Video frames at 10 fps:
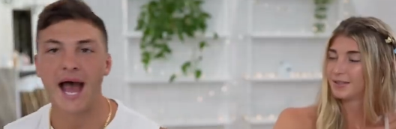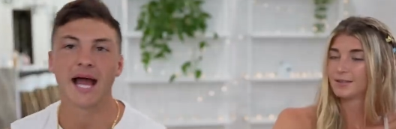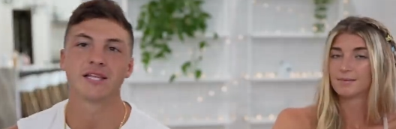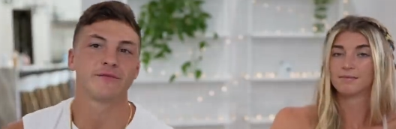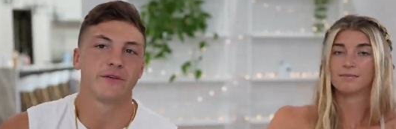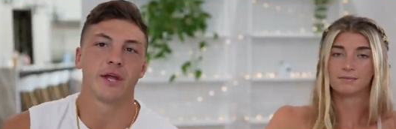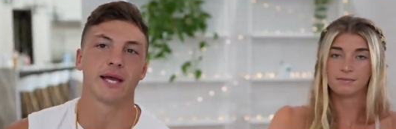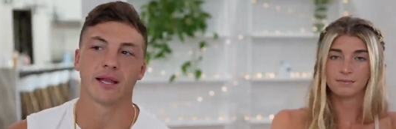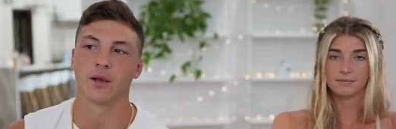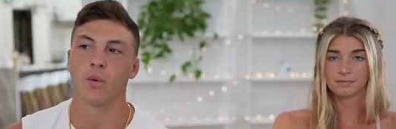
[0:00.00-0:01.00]
Speaker 1: I just feel
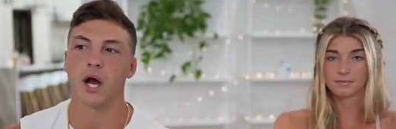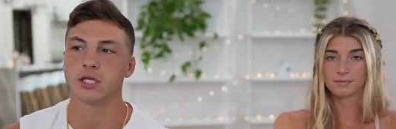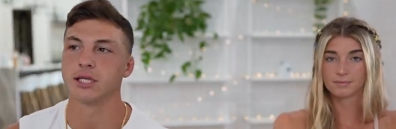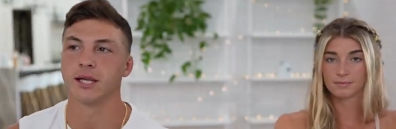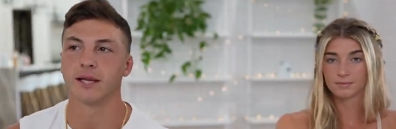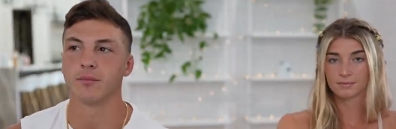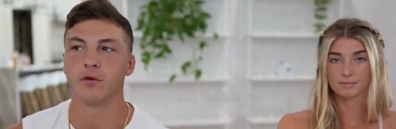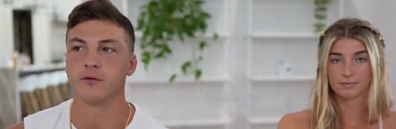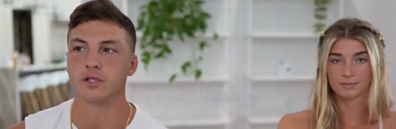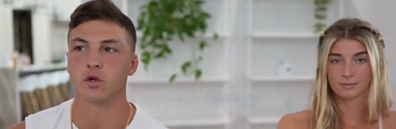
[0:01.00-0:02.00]
like watching like
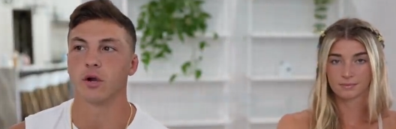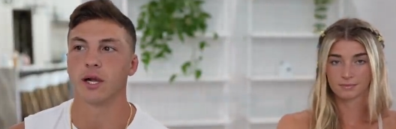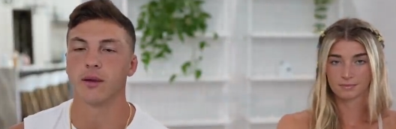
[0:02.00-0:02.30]
movies growing